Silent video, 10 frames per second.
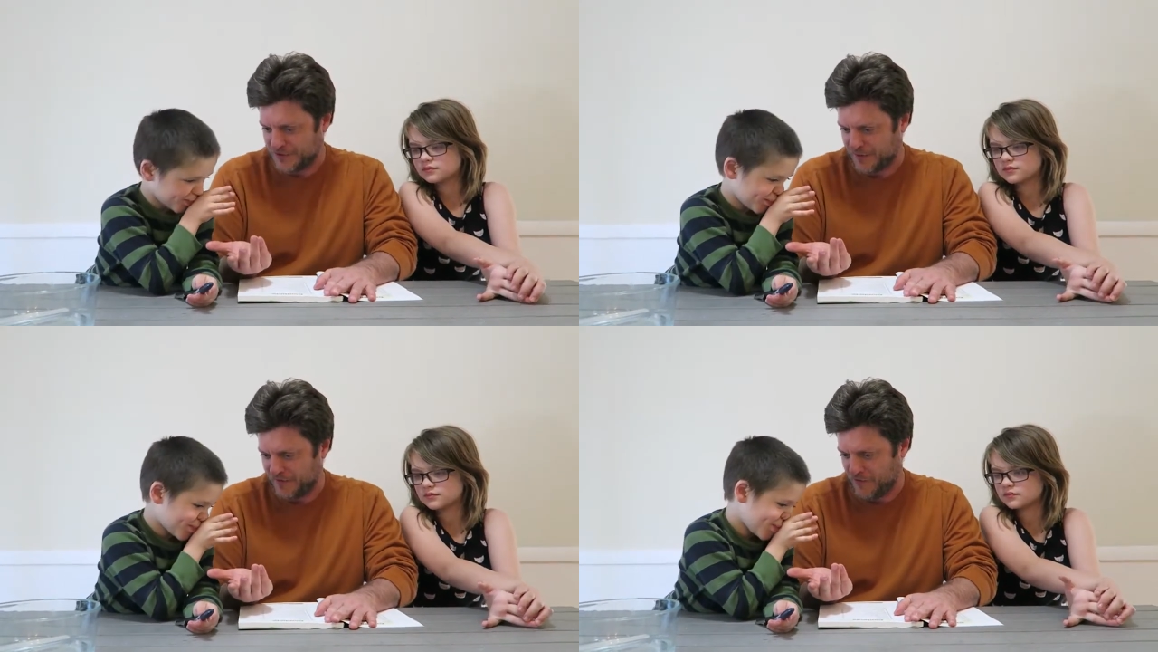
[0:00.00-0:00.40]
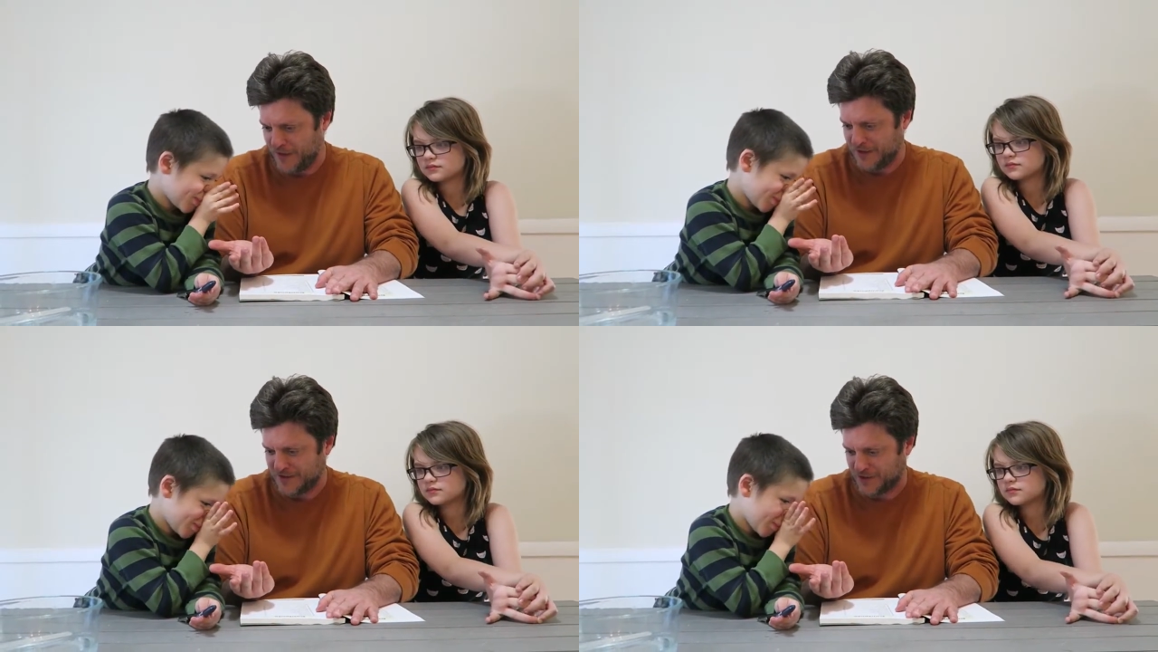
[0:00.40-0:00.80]
Speaker 1: So we have a
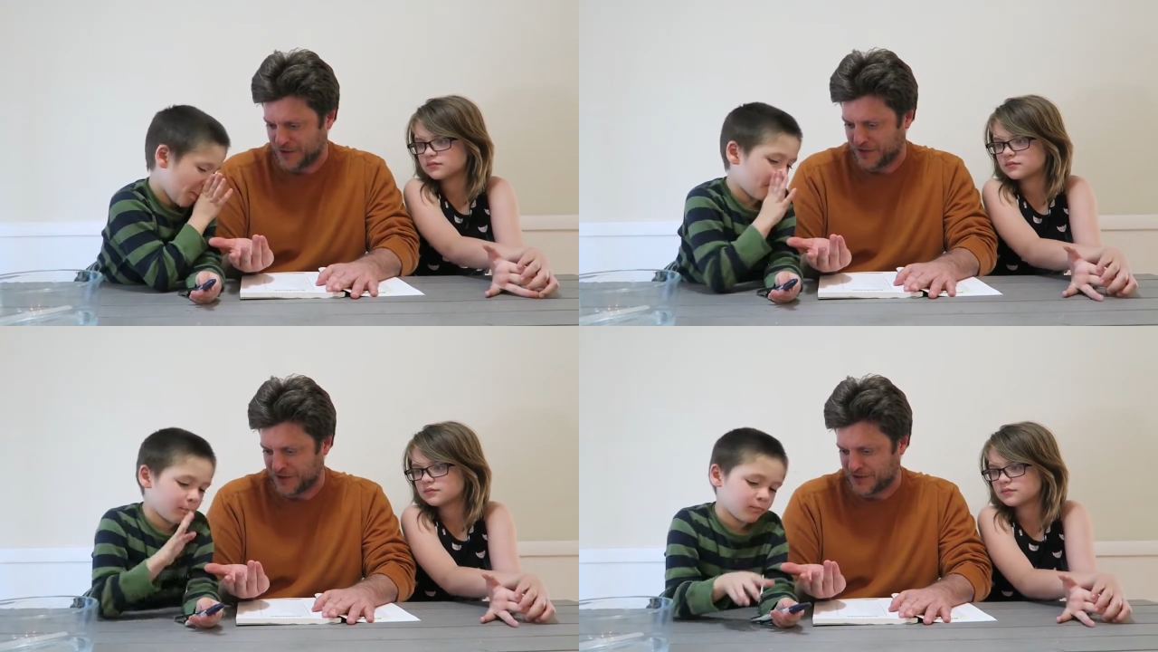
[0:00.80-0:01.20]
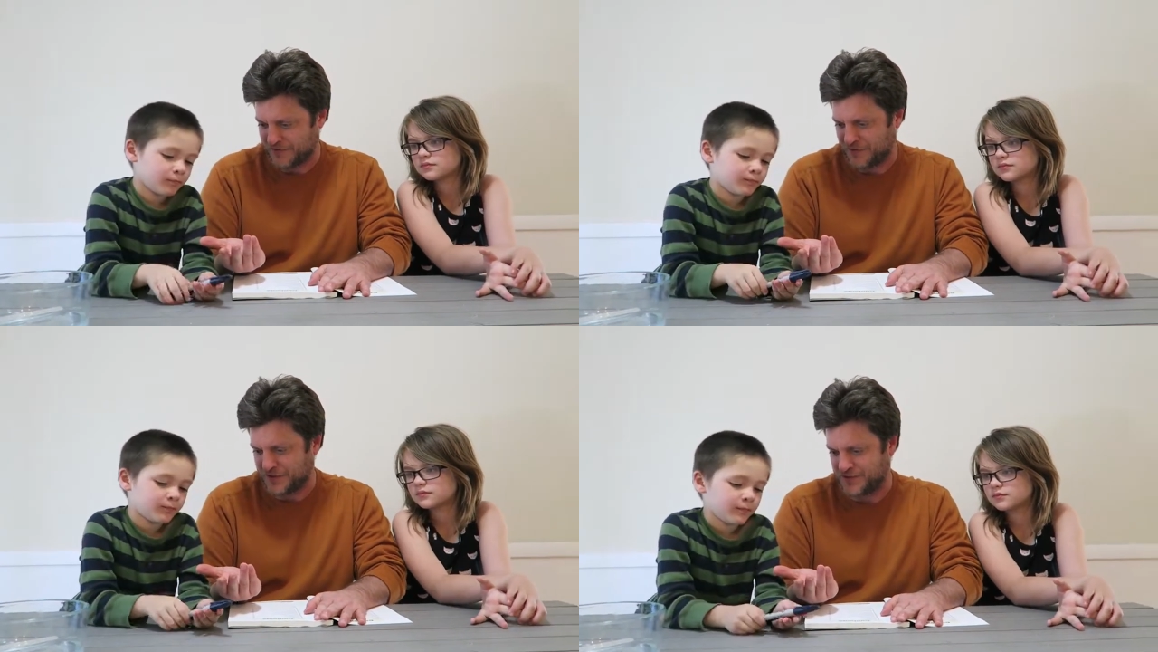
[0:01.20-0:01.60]
pen so we can cross
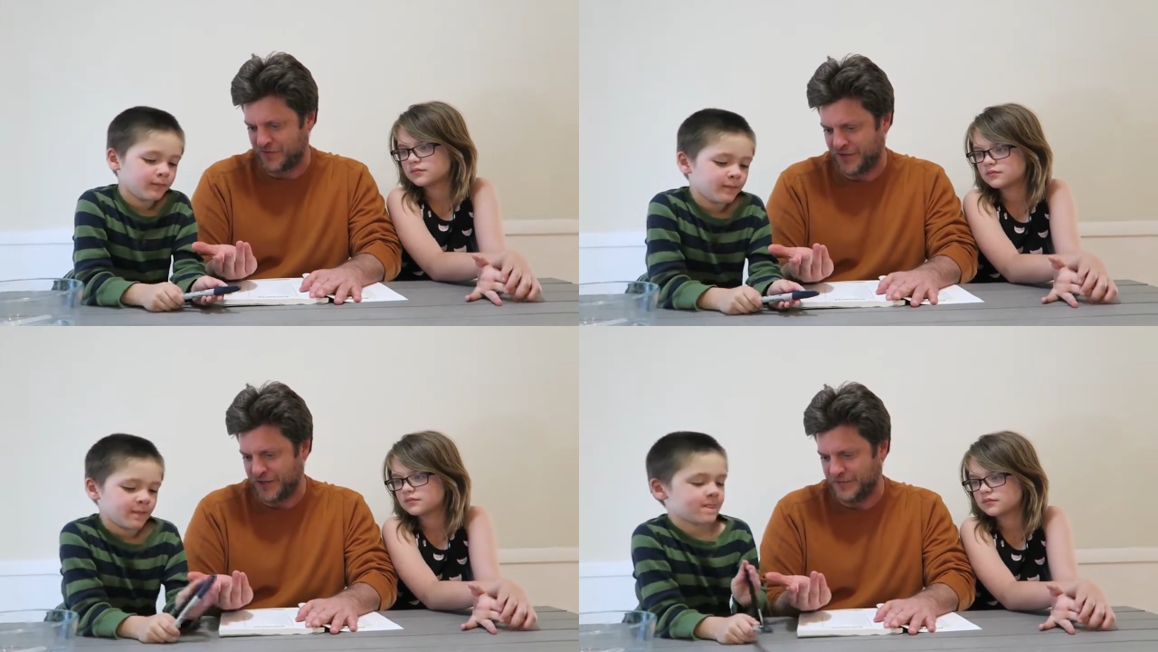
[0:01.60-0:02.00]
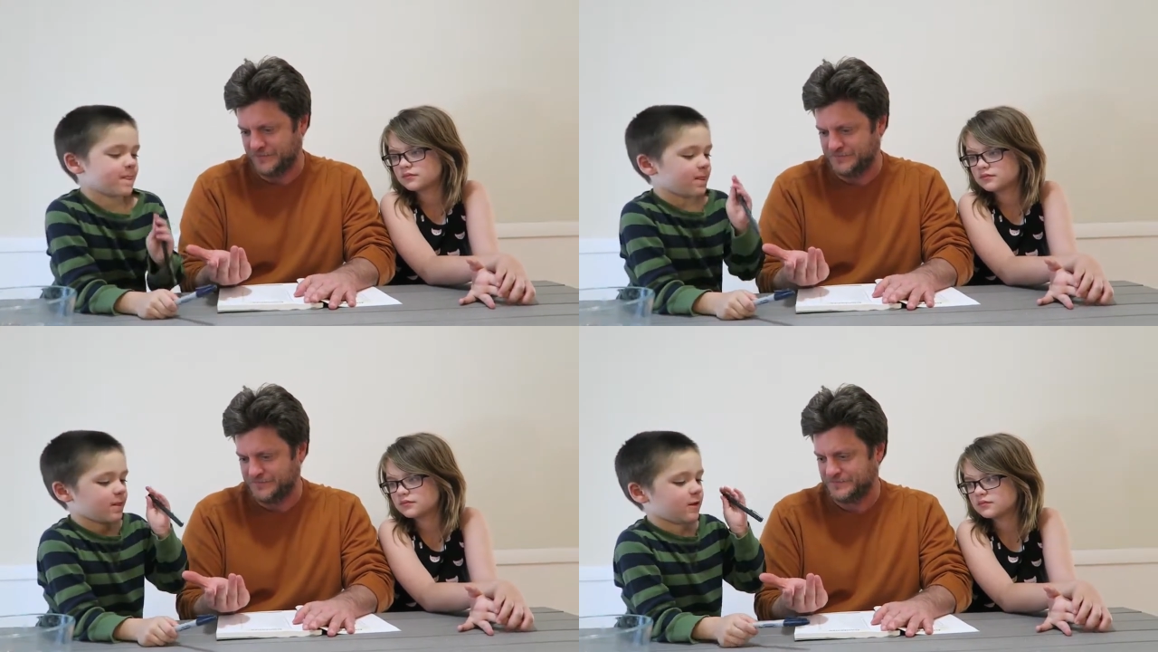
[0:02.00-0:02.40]
off the things we've already done.